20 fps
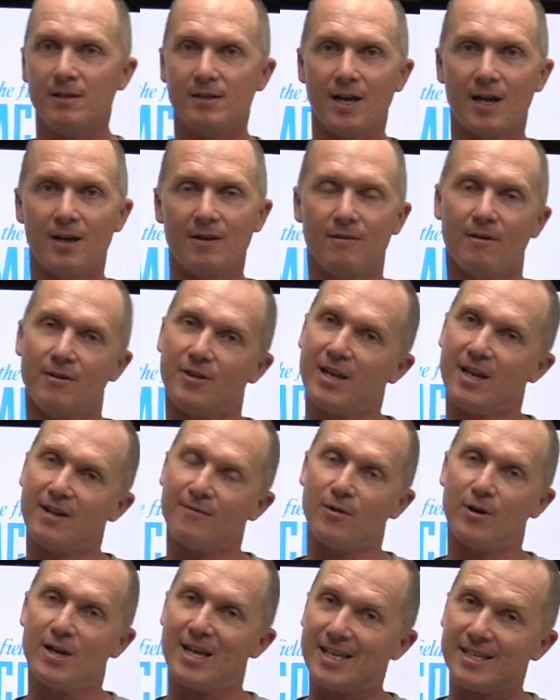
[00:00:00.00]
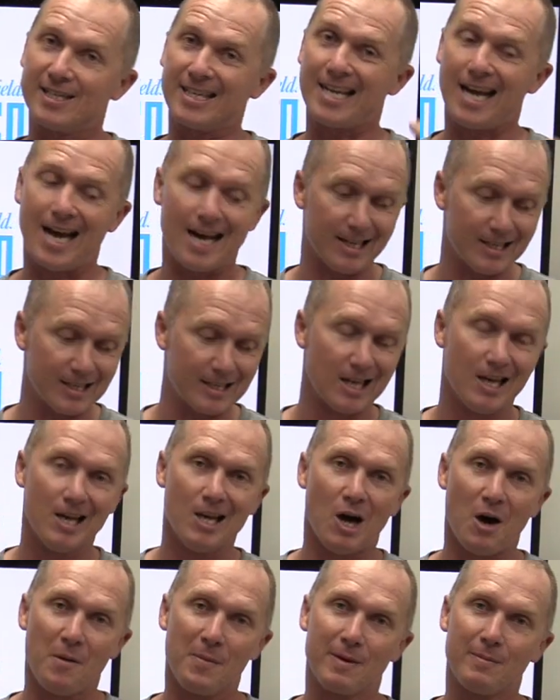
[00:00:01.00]
So I think if I hear cicadas,
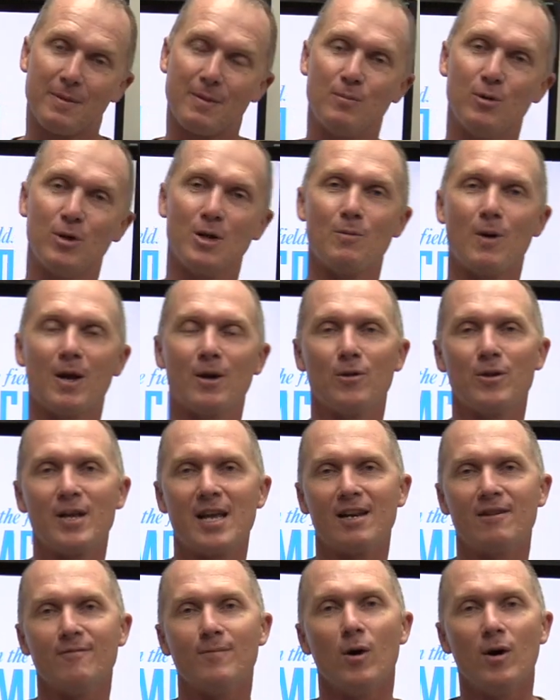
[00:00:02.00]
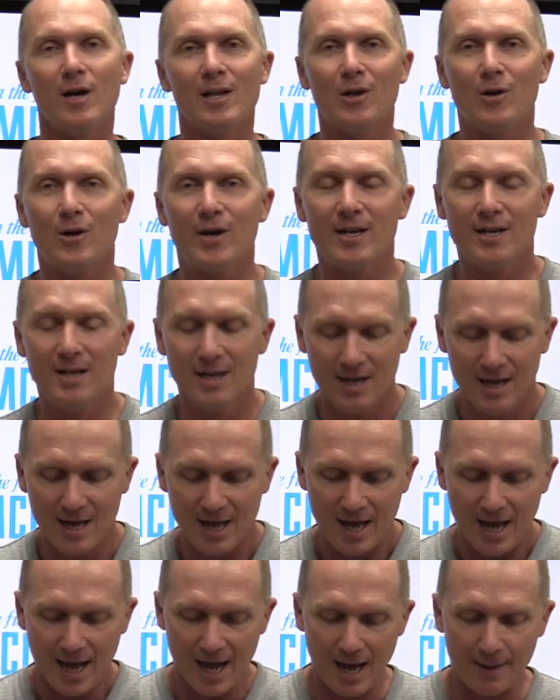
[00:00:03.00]
I'm going to be putting one on the end of my line.
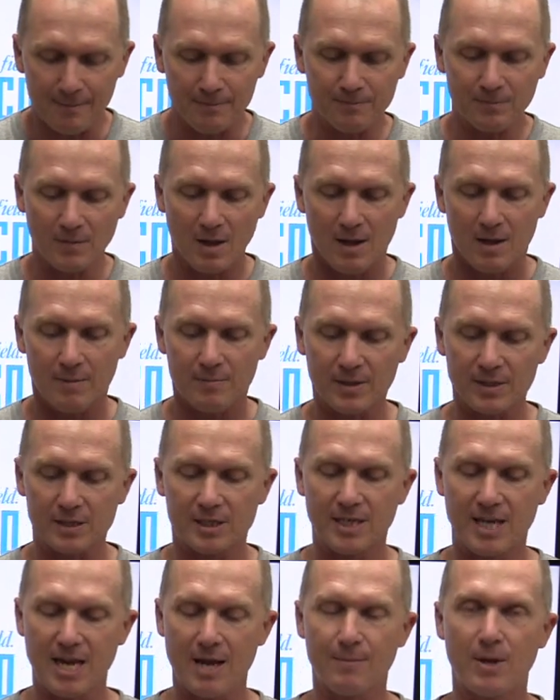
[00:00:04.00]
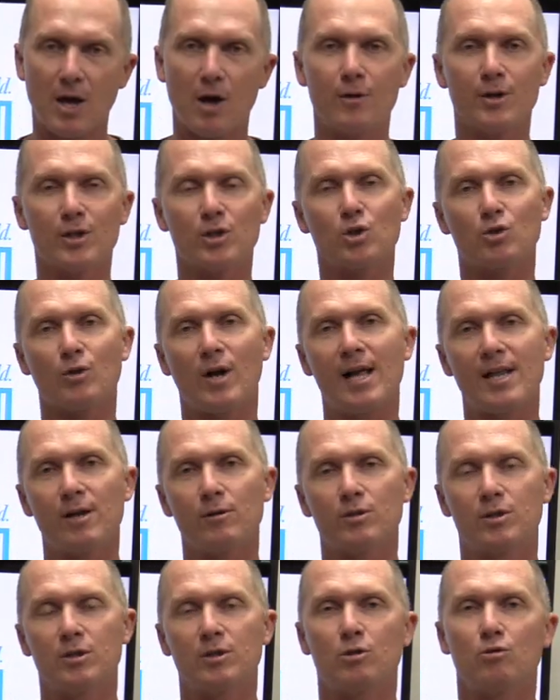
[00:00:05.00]
But Tiemco in Australia
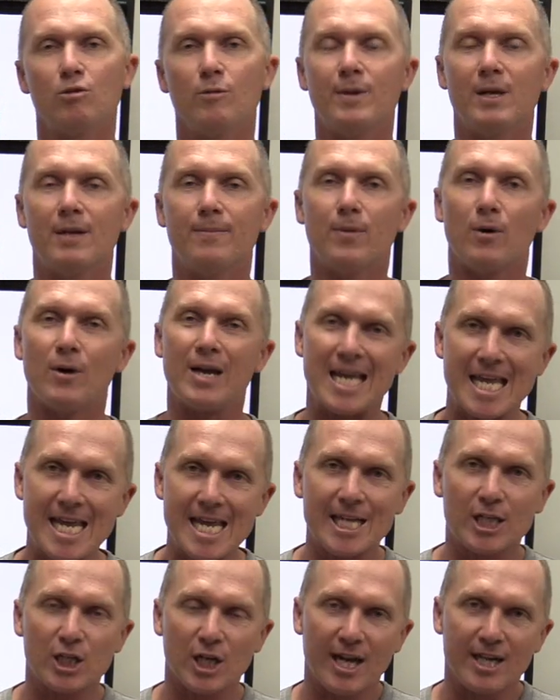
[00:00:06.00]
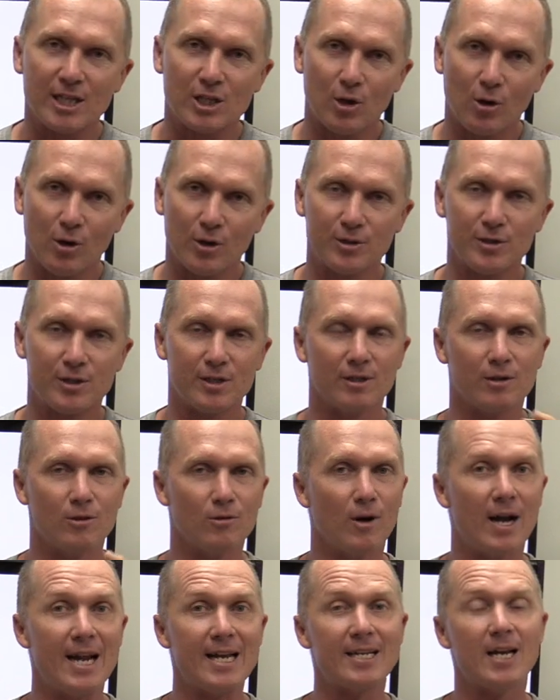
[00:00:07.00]
is distributed by EJ Todd's,
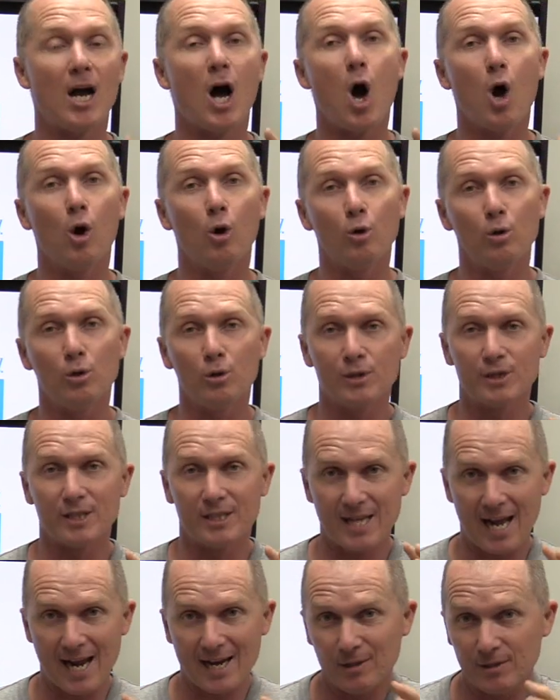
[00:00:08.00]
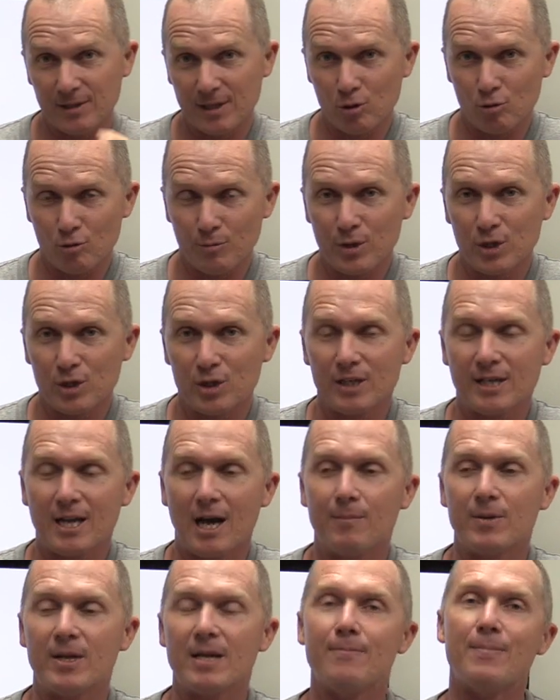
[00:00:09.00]
great old tackle distribution
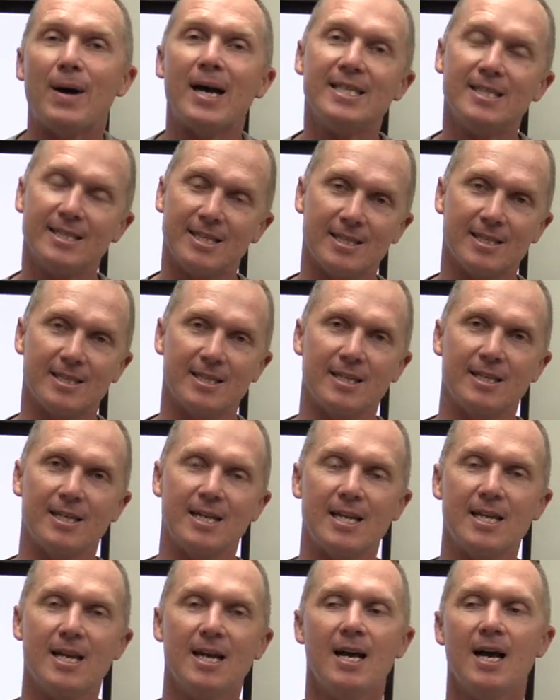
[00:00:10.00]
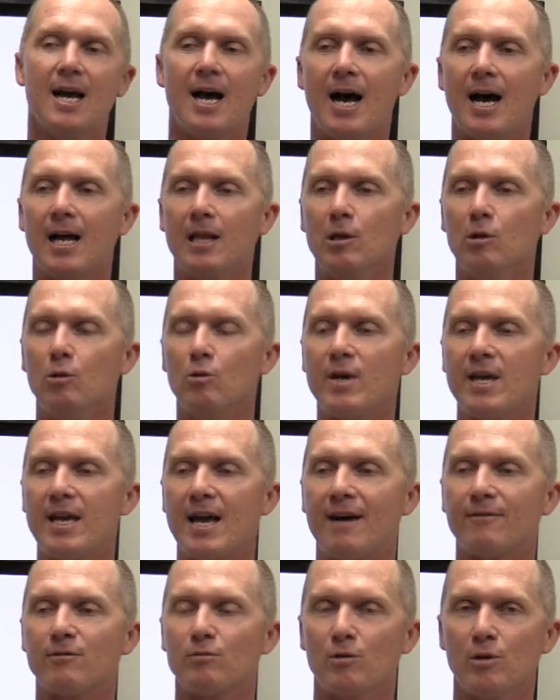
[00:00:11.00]
company based in Sydney, looking
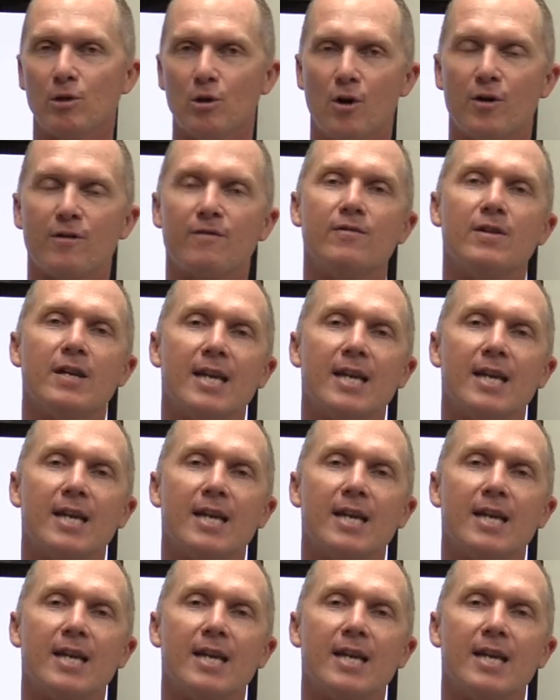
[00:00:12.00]
after a lot of